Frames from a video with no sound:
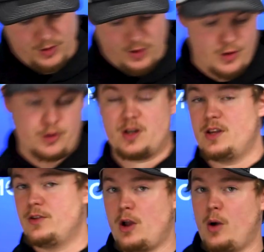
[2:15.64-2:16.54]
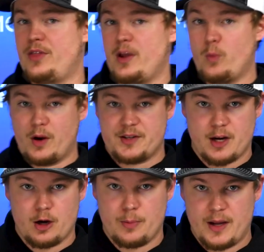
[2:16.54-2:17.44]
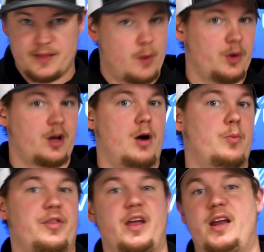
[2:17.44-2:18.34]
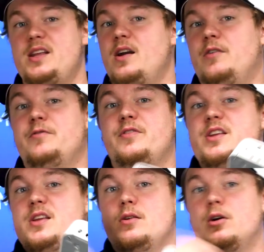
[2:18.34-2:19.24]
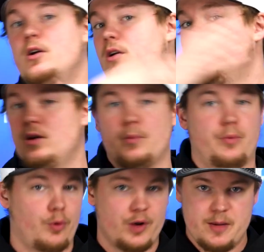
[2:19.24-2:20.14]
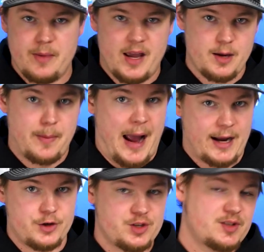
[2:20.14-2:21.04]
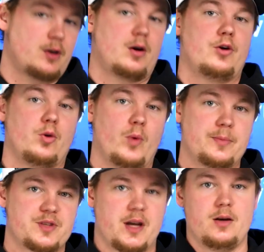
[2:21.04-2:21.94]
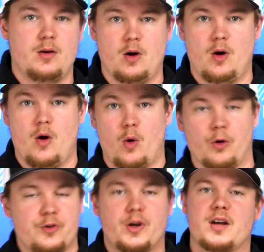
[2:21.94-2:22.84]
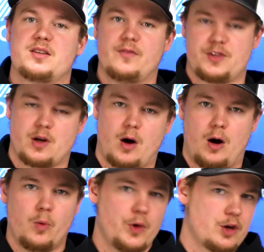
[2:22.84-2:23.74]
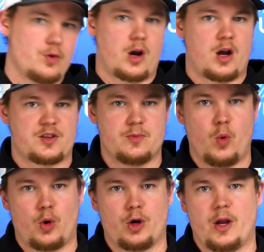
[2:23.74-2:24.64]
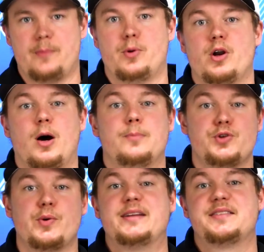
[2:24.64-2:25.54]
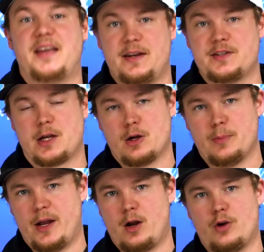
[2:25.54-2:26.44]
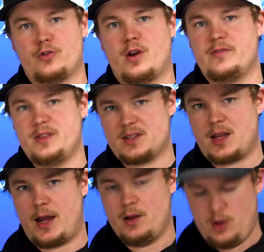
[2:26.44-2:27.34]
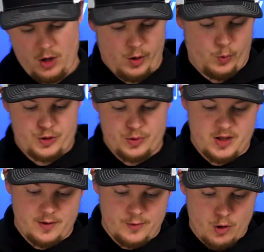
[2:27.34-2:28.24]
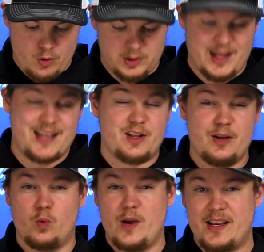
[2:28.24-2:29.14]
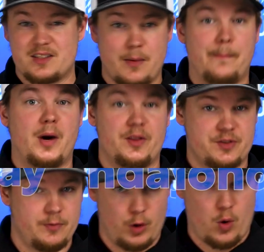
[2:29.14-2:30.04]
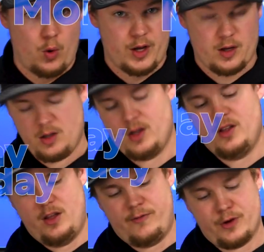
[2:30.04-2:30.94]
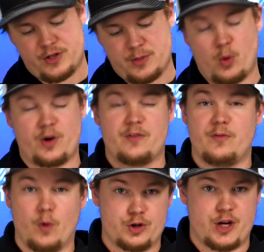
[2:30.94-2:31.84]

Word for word: So you could either go with a 1 terabyte that would come with any of the pre-made packages that are on our website, or if you guys give us a call, we can do a custom order and put up to a 10 terabyte hard drive in this guy, which would give you likely weeks to months of recording if you're supporting 4